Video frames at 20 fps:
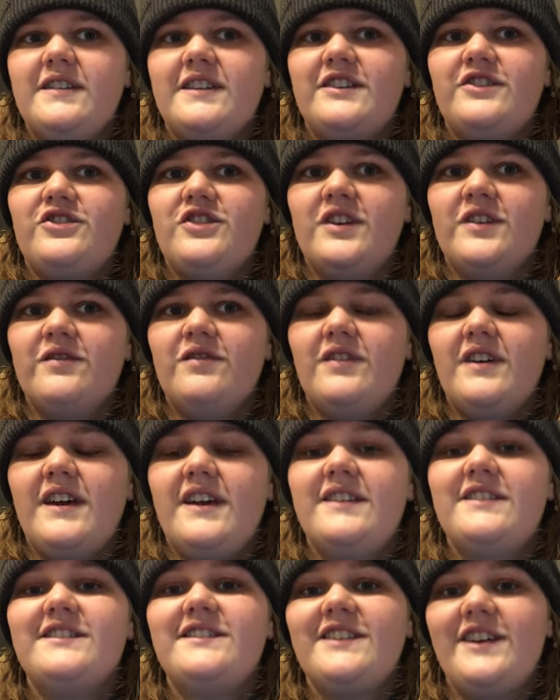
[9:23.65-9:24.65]
then Chick fil A
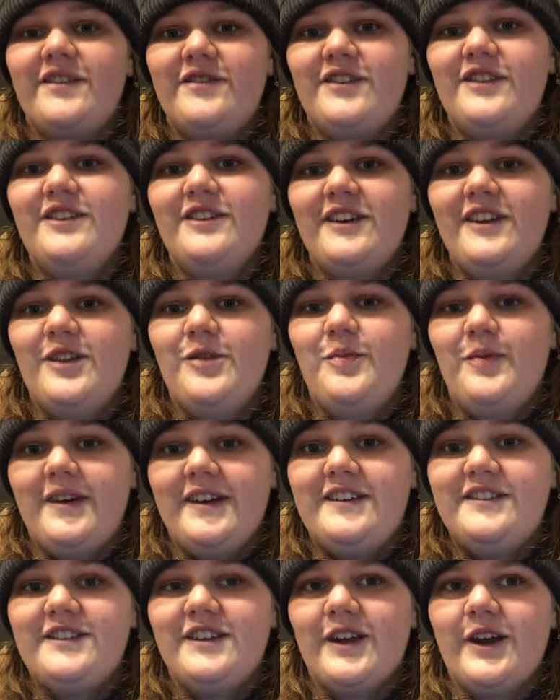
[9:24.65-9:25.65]
is definitely the
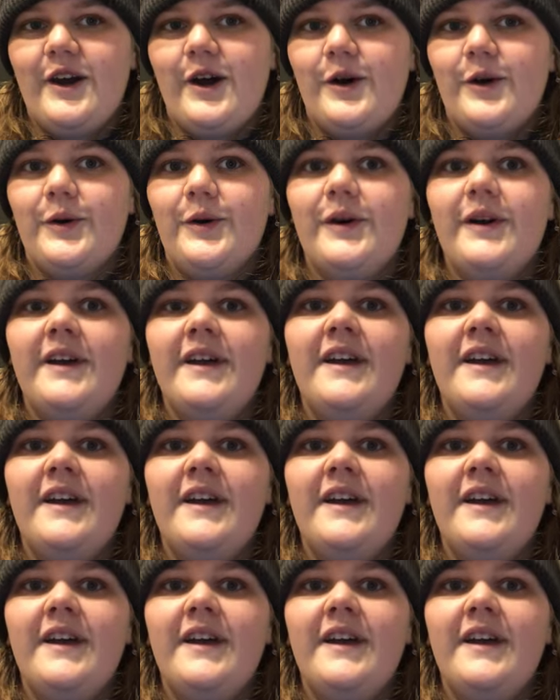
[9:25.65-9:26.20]
place to go